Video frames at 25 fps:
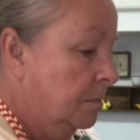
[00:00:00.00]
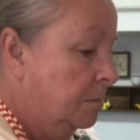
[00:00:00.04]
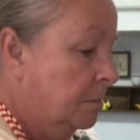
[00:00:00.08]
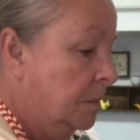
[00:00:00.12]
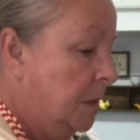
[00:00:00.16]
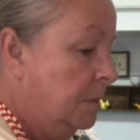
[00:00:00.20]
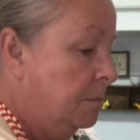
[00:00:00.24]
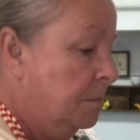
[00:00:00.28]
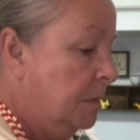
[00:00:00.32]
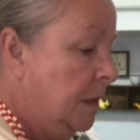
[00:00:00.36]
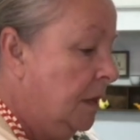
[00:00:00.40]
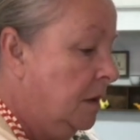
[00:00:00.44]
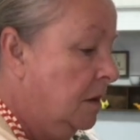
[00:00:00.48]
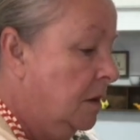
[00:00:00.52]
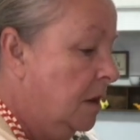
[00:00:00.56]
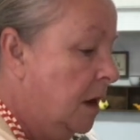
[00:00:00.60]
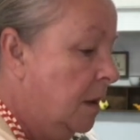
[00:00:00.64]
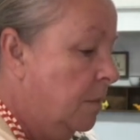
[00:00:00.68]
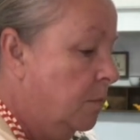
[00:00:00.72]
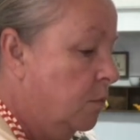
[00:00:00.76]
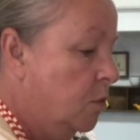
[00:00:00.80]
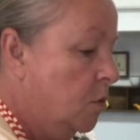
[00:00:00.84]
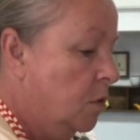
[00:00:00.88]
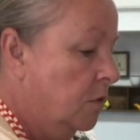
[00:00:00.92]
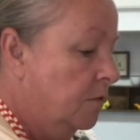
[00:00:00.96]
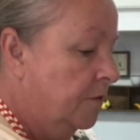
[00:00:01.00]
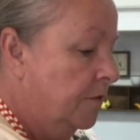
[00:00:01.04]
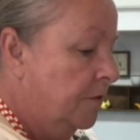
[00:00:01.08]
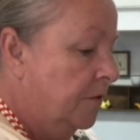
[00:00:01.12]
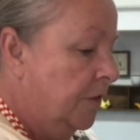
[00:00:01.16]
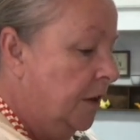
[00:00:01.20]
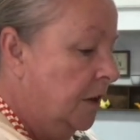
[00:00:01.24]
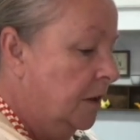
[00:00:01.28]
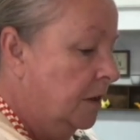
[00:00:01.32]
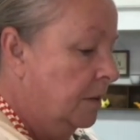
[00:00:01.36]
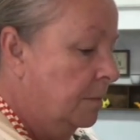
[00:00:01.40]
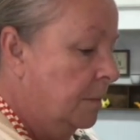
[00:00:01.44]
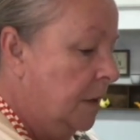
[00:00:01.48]
My big cup won't
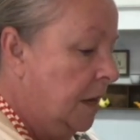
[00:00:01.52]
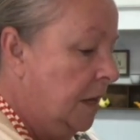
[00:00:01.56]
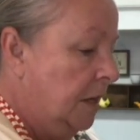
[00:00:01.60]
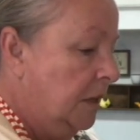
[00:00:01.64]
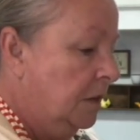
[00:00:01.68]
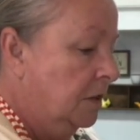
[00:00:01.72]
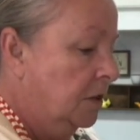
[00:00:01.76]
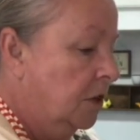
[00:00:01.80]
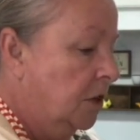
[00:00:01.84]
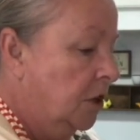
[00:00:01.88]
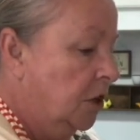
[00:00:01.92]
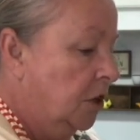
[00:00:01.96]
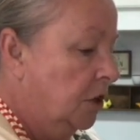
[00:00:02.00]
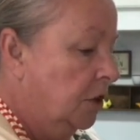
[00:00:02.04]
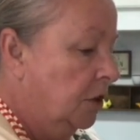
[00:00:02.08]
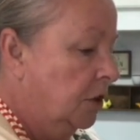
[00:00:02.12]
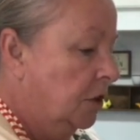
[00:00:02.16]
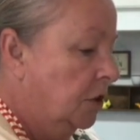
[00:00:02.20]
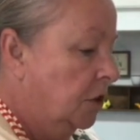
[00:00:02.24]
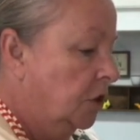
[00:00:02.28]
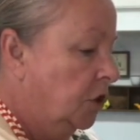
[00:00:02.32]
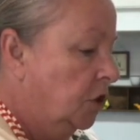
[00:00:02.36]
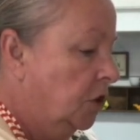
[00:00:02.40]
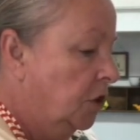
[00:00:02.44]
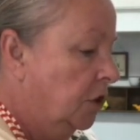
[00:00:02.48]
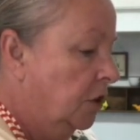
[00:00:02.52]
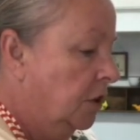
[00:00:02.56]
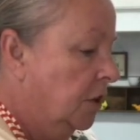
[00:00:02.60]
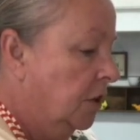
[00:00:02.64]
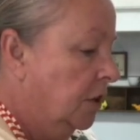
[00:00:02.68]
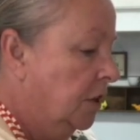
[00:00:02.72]
fit in my sugar